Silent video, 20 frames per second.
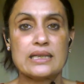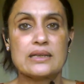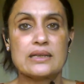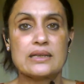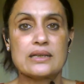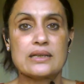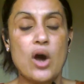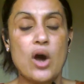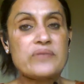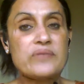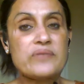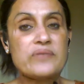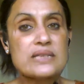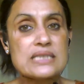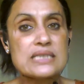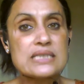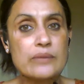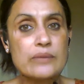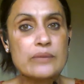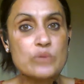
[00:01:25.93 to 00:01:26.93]

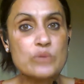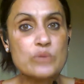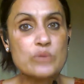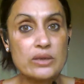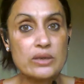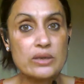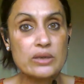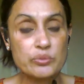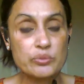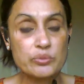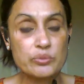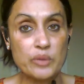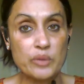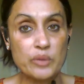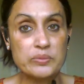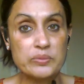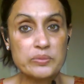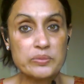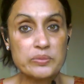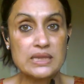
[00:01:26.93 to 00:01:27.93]
Obviously, I'm talking about
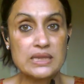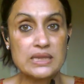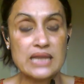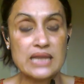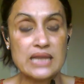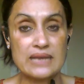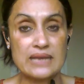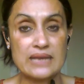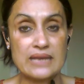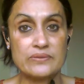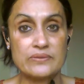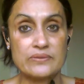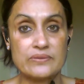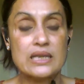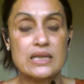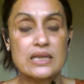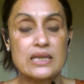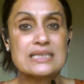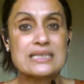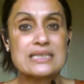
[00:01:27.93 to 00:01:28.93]
problems in life.
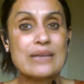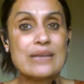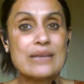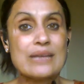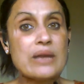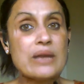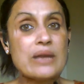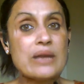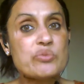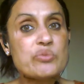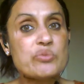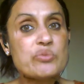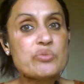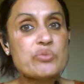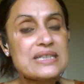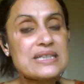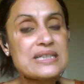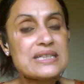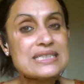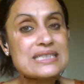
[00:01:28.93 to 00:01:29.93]
Sometimes we
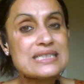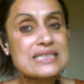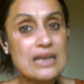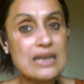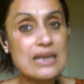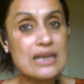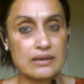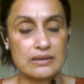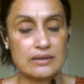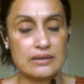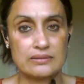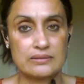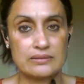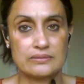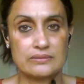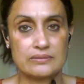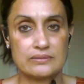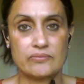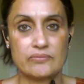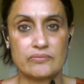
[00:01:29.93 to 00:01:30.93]
feel stuck.
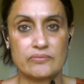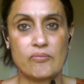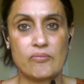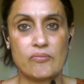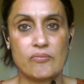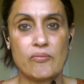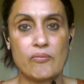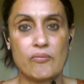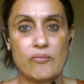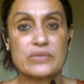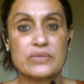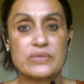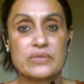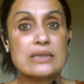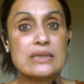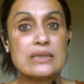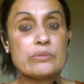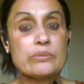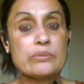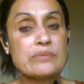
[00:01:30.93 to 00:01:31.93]

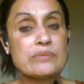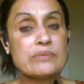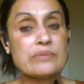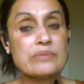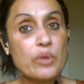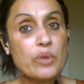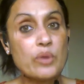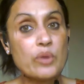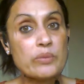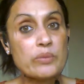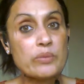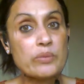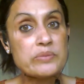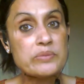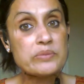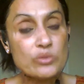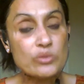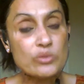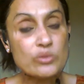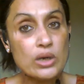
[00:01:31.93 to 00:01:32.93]
Sometimes there are problems at
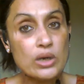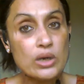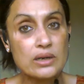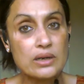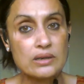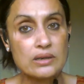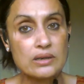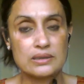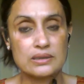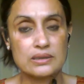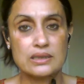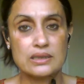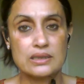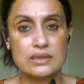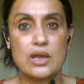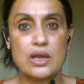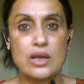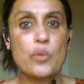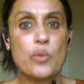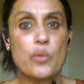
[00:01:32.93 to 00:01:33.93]
work
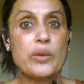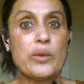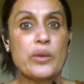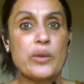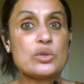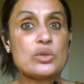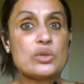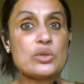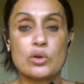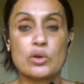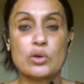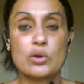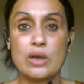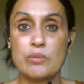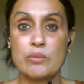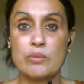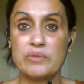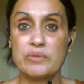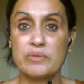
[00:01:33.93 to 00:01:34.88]
when you want to come